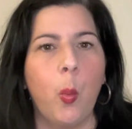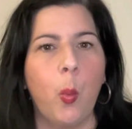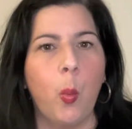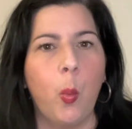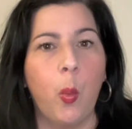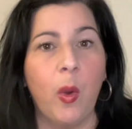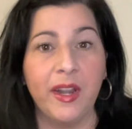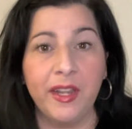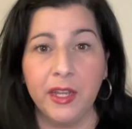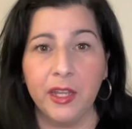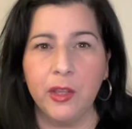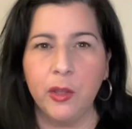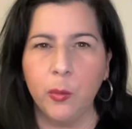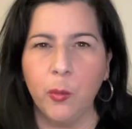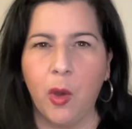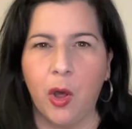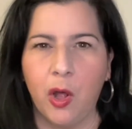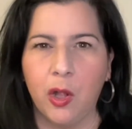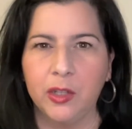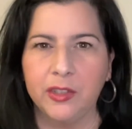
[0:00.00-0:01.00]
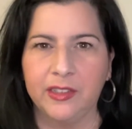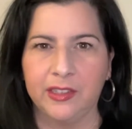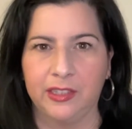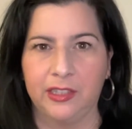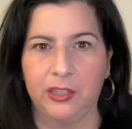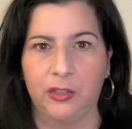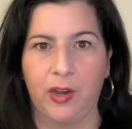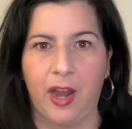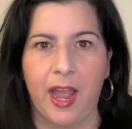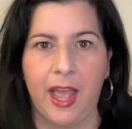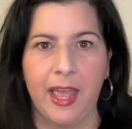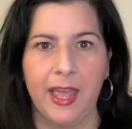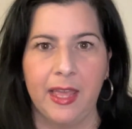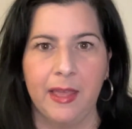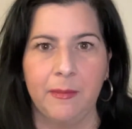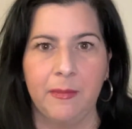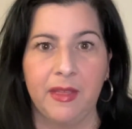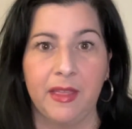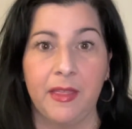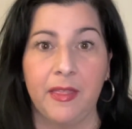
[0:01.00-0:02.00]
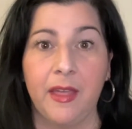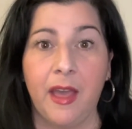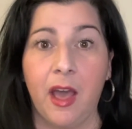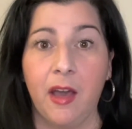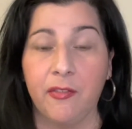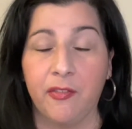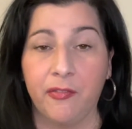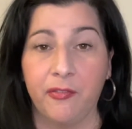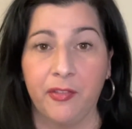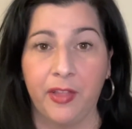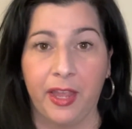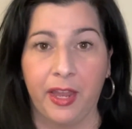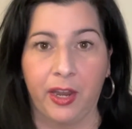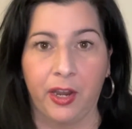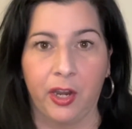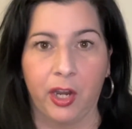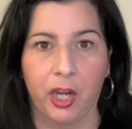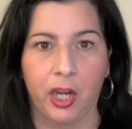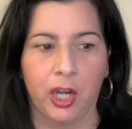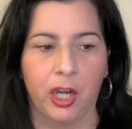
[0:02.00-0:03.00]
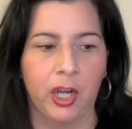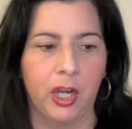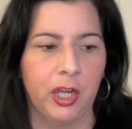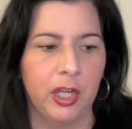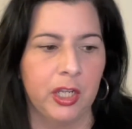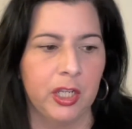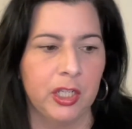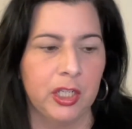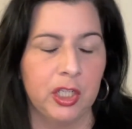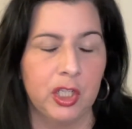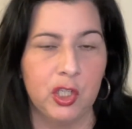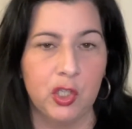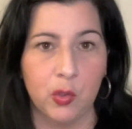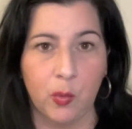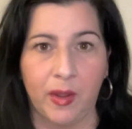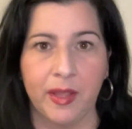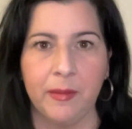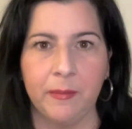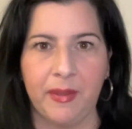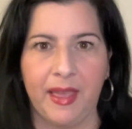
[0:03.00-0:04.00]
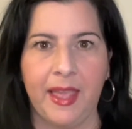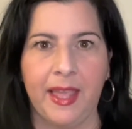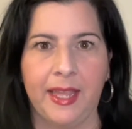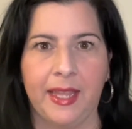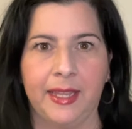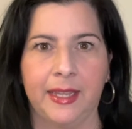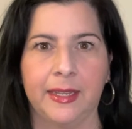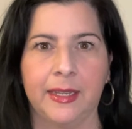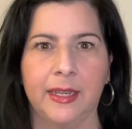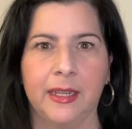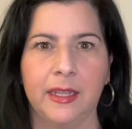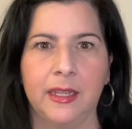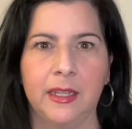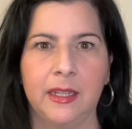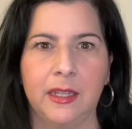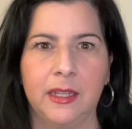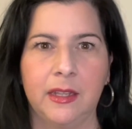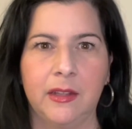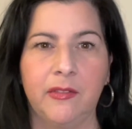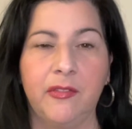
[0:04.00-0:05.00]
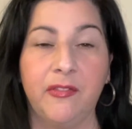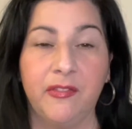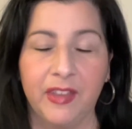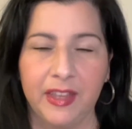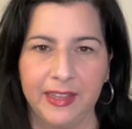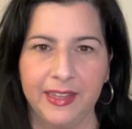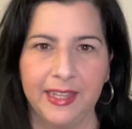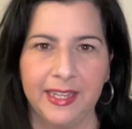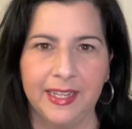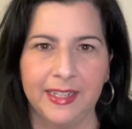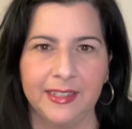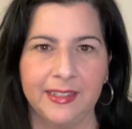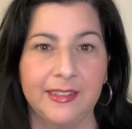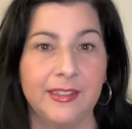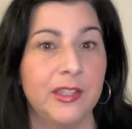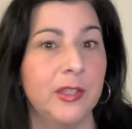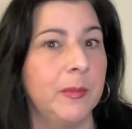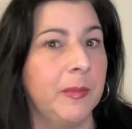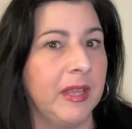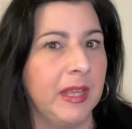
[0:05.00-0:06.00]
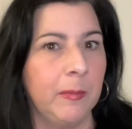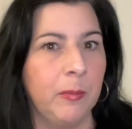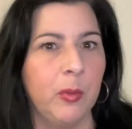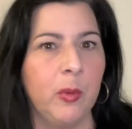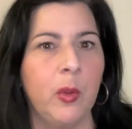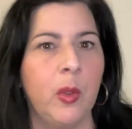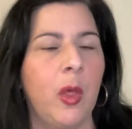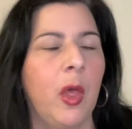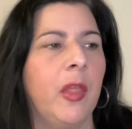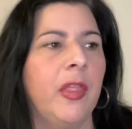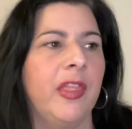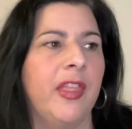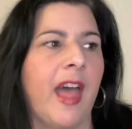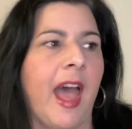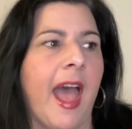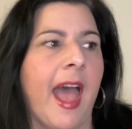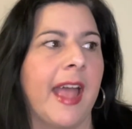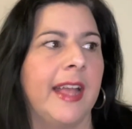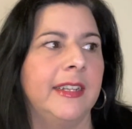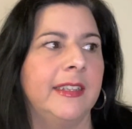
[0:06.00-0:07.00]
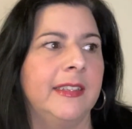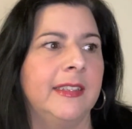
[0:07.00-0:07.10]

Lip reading: What do you all describe a flare joint pain feeling to people that